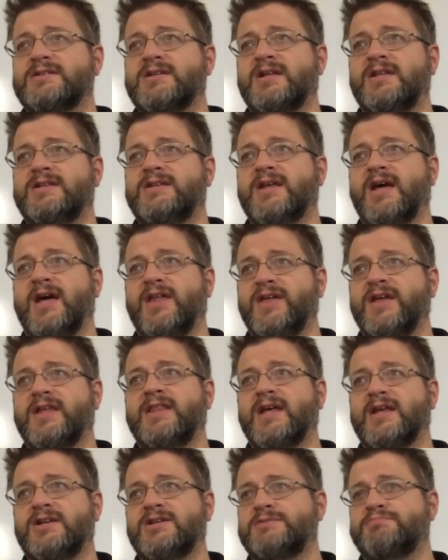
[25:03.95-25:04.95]
and I think
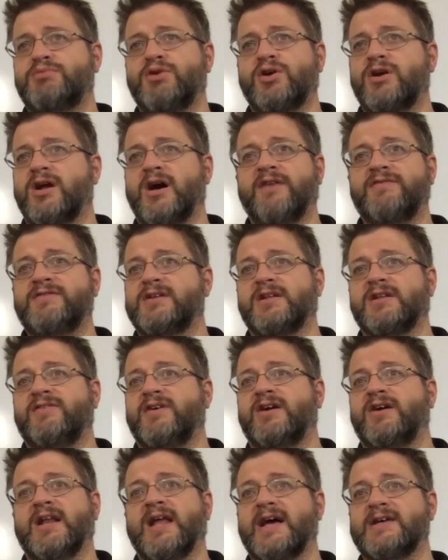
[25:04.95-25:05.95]
they just put it off till the
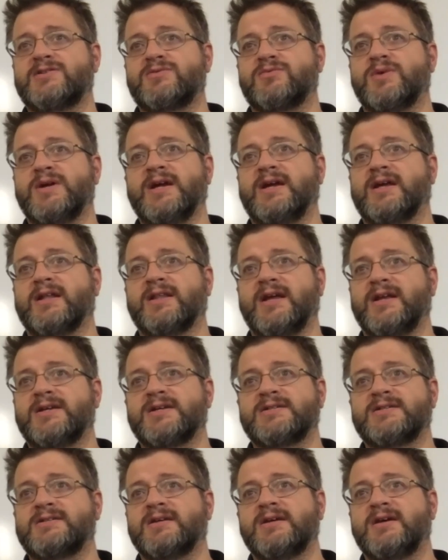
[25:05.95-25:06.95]
very last week, and they
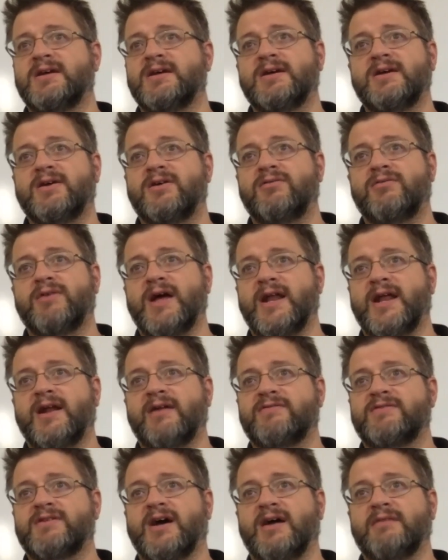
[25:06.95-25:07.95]
just ran out
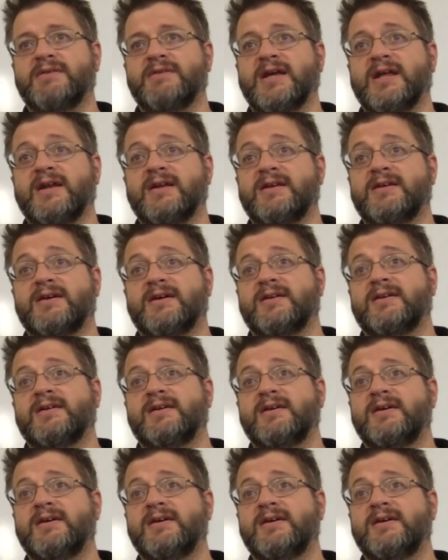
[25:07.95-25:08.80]
of time to get it done.